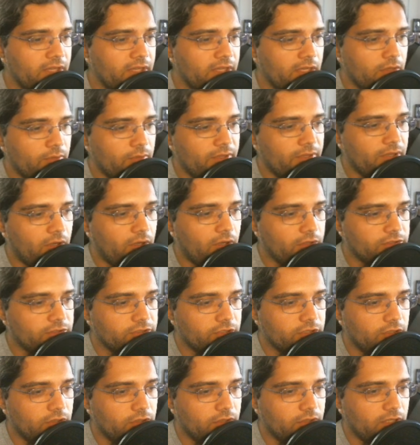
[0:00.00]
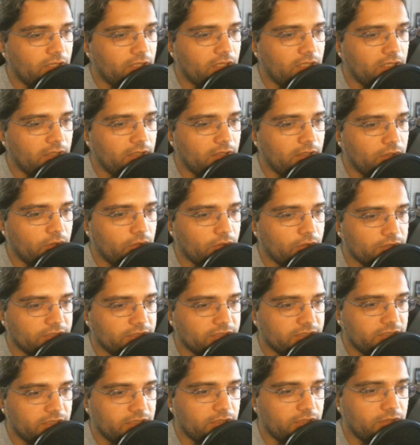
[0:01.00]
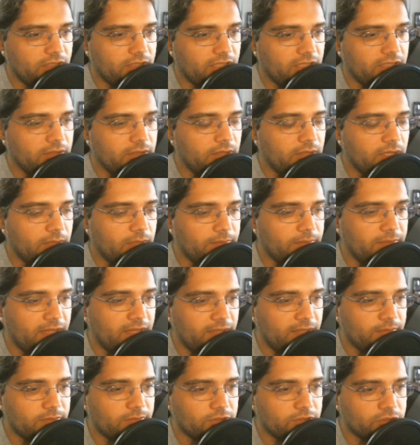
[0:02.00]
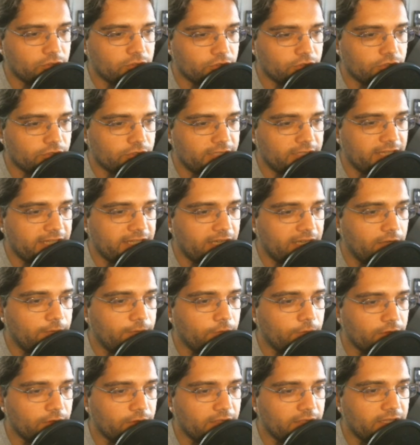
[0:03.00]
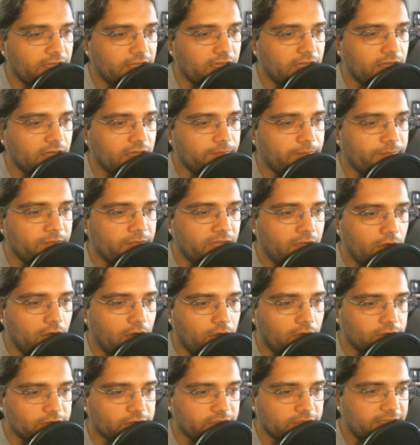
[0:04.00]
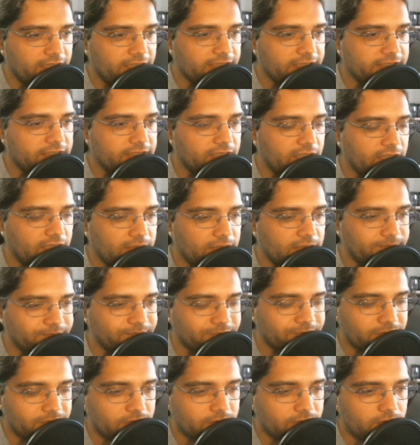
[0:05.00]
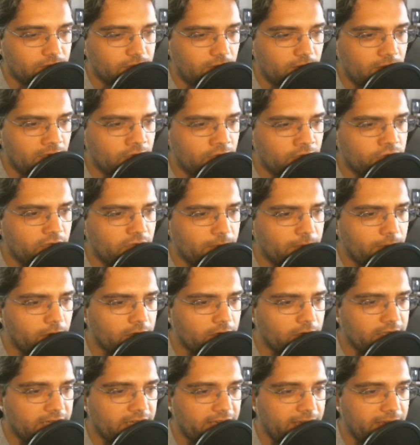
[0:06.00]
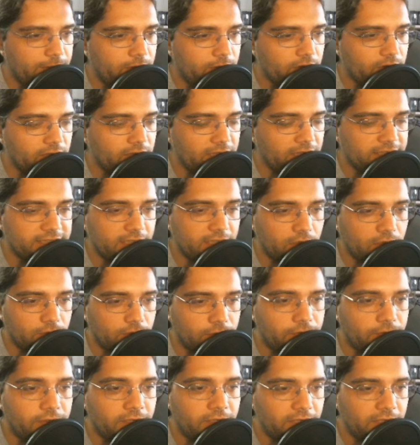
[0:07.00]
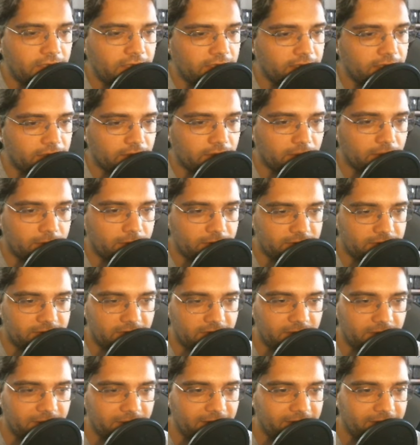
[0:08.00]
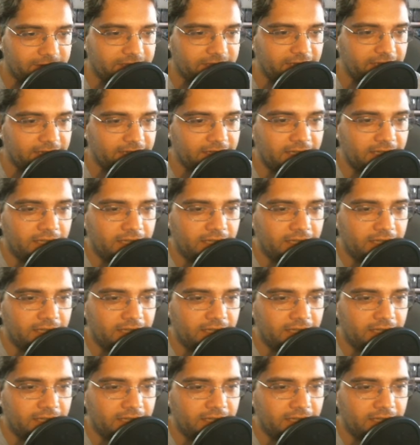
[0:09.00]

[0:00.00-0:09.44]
We also, of course, you can then search your deck out for the Altergeist trap card, the Amulet Elf. Here, I believe I pronounced that.